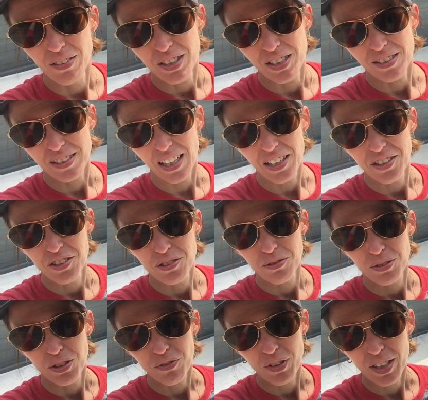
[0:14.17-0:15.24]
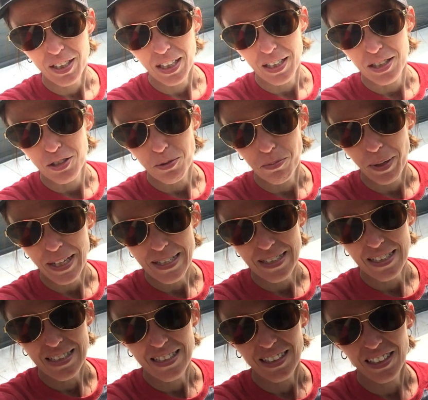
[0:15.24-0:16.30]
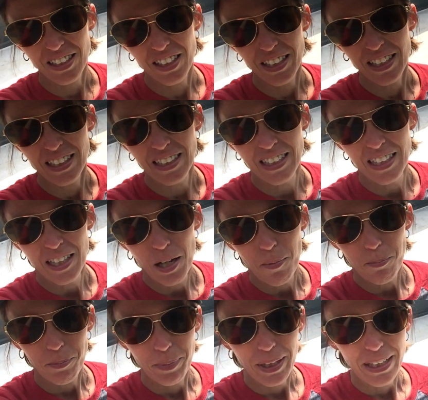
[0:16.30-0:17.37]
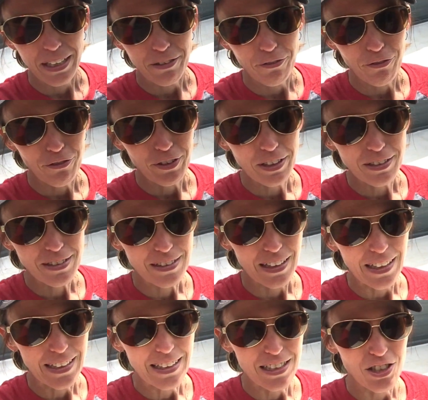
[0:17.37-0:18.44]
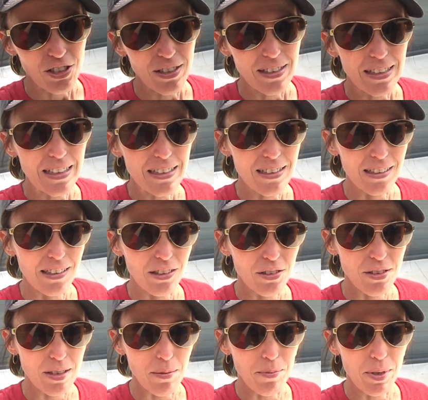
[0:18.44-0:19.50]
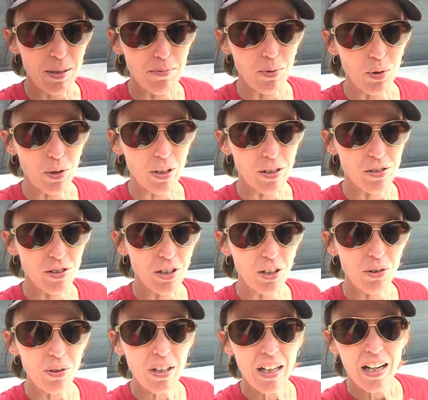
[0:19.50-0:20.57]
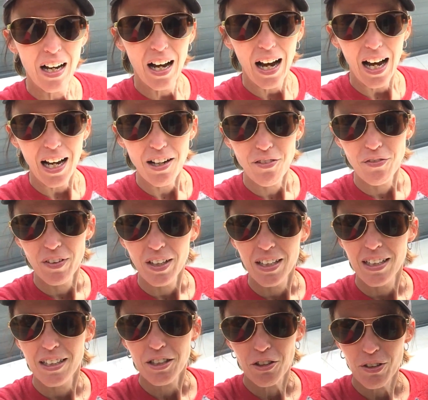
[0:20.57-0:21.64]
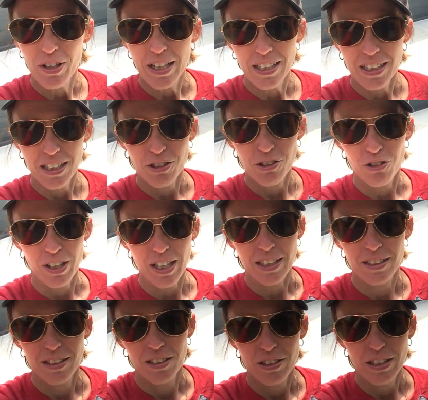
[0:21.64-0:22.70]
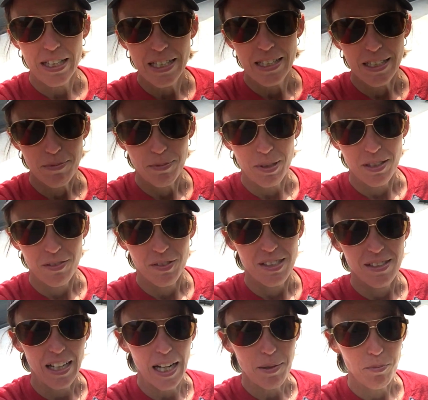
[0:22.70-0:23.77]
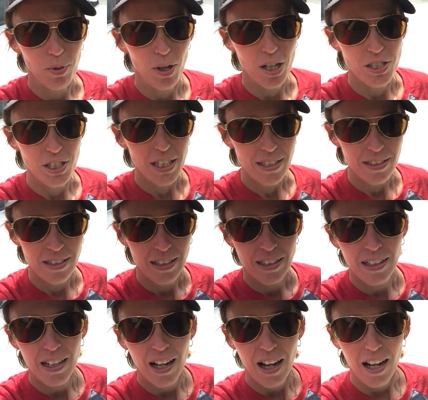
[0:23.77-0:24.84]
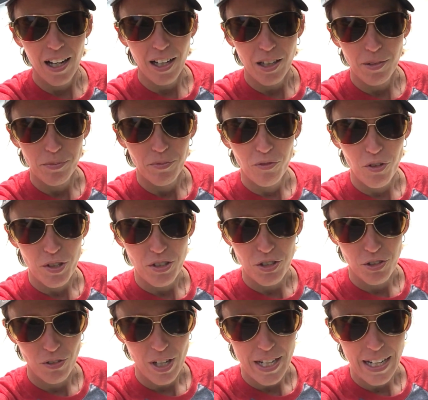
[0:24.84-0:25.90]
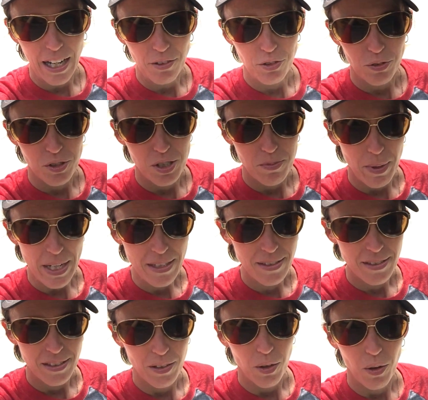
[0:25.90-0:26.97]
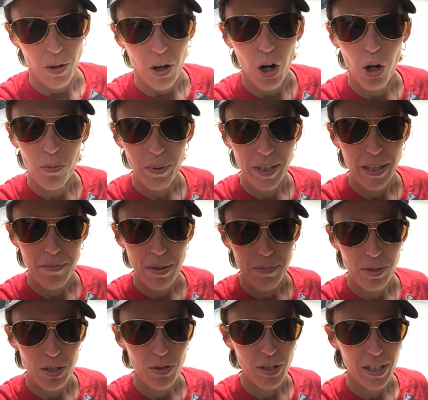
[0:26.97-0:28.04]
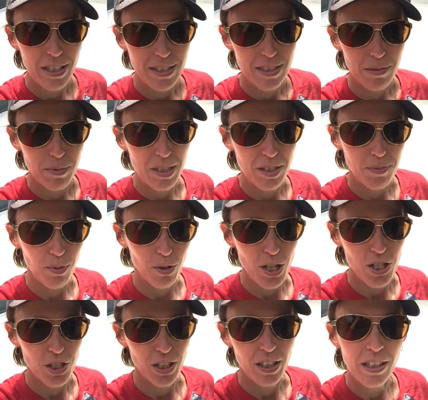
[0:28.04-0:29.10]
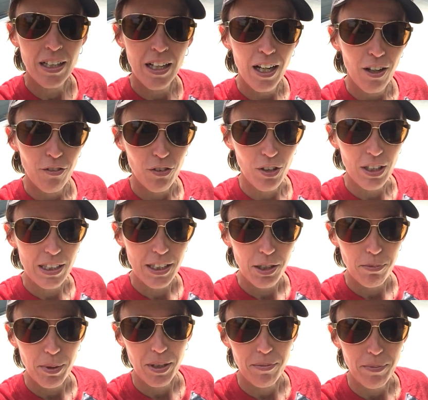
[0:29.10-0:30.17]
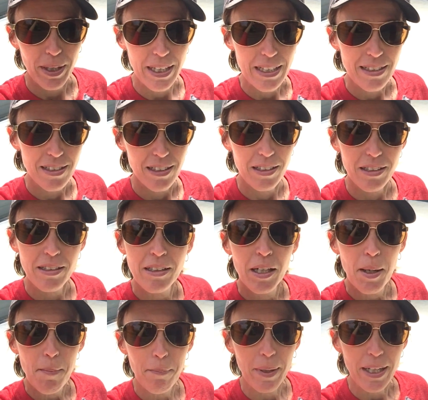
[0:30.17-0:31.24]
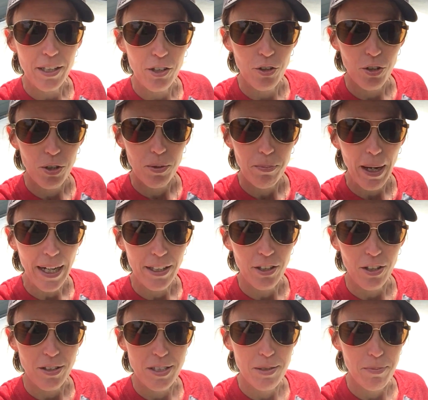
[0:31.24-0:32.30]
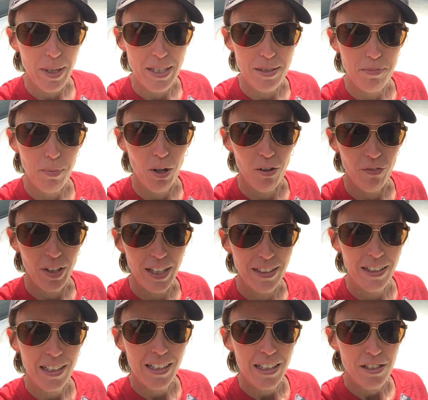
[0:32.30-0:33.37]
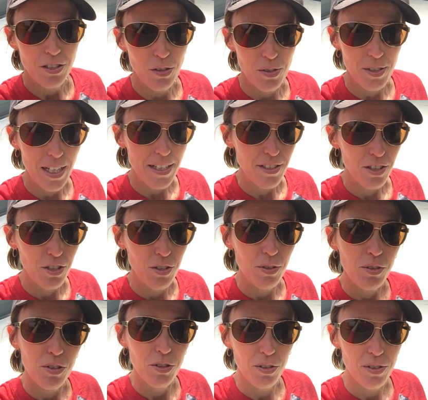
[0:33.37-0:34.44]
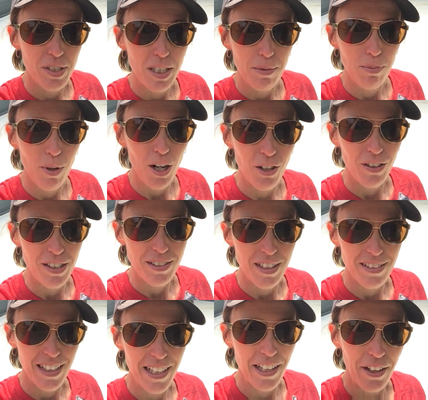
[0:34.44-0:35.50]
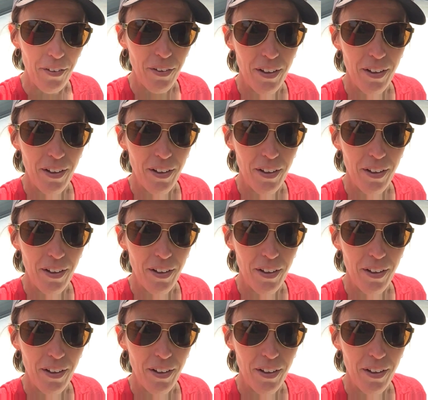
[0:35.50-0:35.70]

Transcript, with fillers: We just got new roofing and new painting done on it, but it feels like it just needs a little something more. So I've uh, created a great little inexpensive design project um, for this great outdoor space hoping that maybe you can get some inspiration for a little bit of money to make your backyard space perfect. So stay tuned, you'll see the progress as I go.